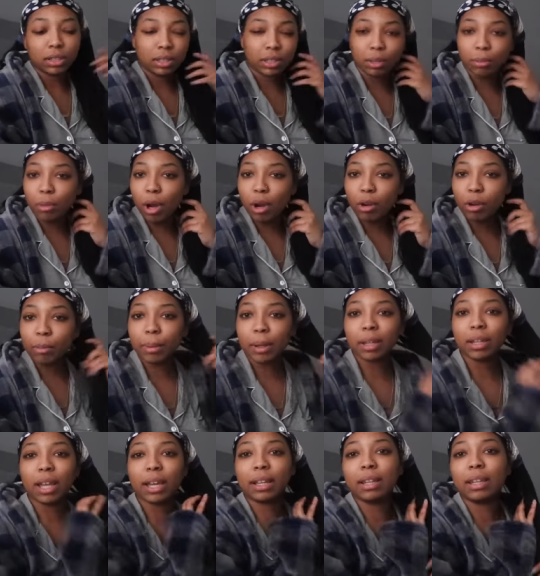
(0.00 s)
tomorrow,
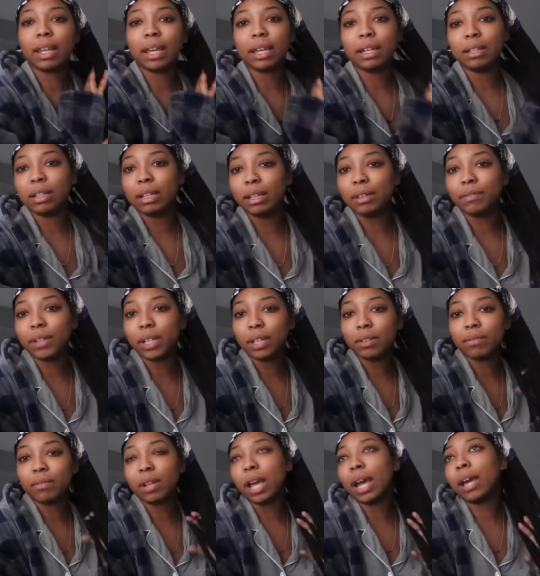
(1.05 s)
probably like late
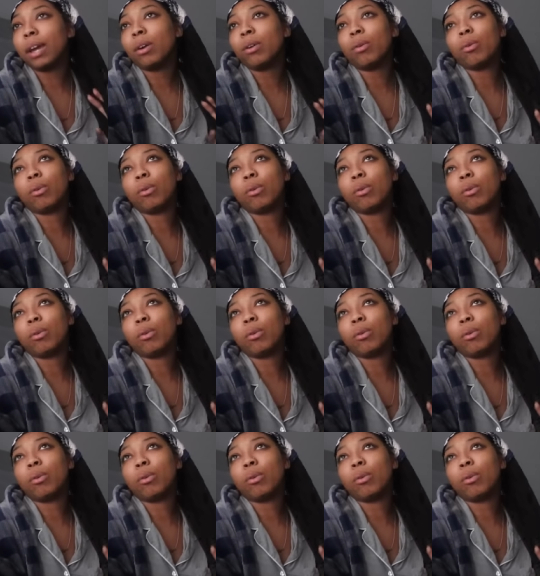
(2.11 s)
evening flight